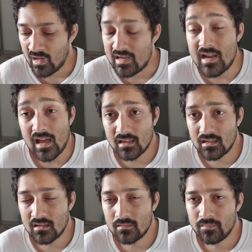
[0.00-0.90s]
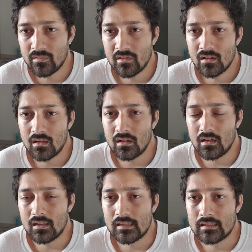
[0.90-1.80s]
Next,
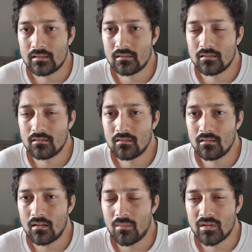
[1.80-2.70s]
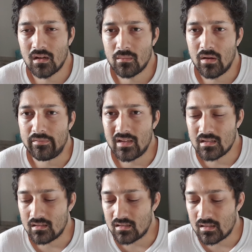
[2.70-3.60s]
I'm going to talk about
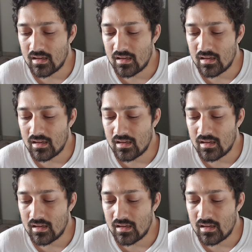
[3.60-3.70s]
visas.